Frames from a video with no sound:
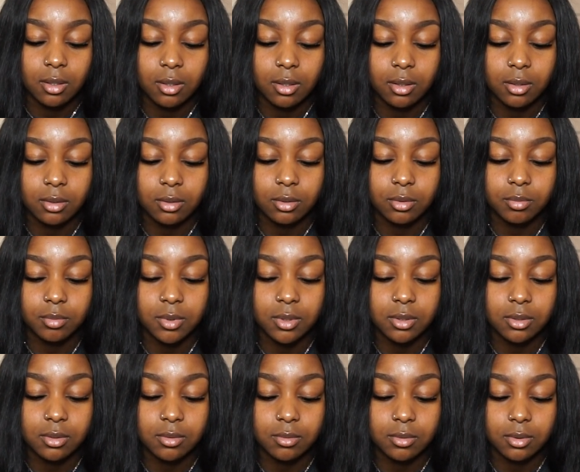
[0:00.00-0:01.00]
unloop
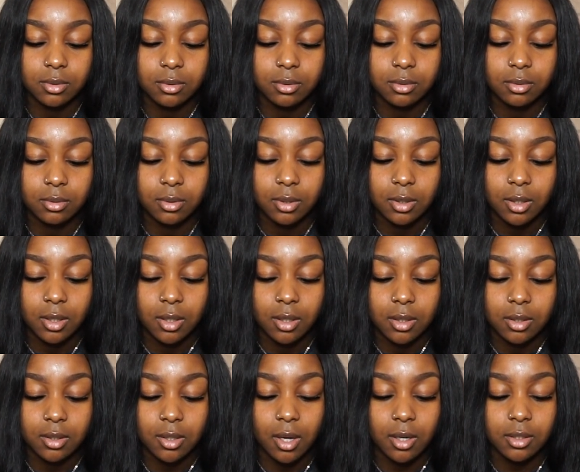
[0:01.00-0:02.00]
this
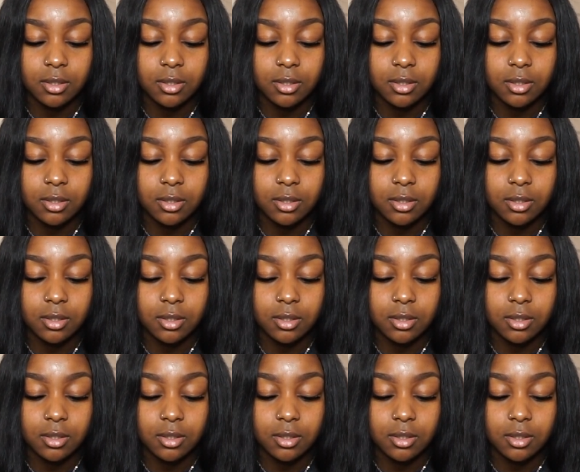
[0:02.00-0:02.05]
one. Y'all,